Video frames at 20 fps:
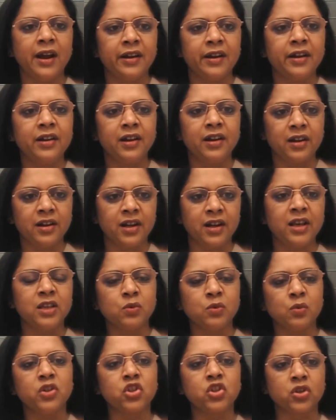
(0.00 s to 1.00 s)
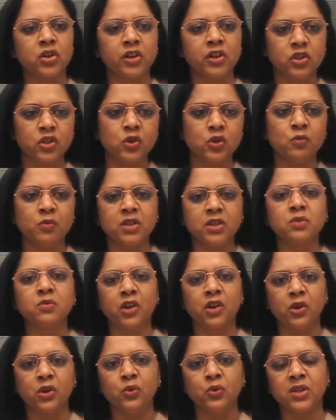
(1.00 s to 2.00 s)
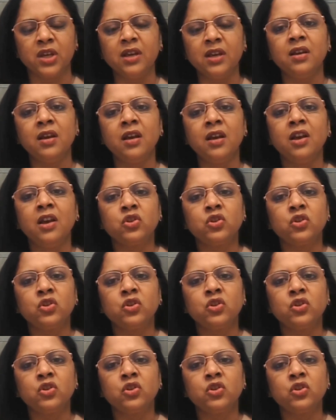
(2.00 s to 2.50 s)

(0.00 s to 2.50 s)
identities which consumers were using.